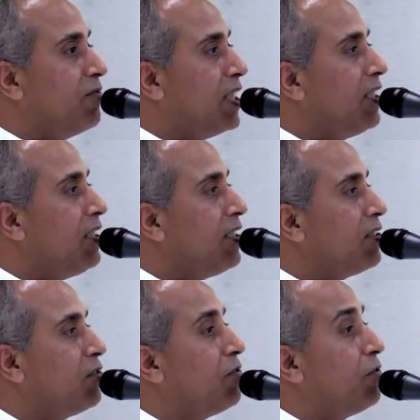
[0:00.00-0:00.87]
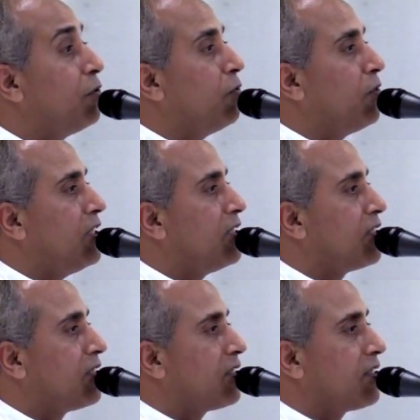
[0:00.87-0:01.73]
Within few
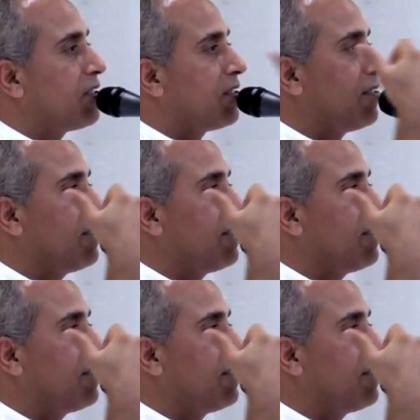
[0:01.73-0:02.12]
words.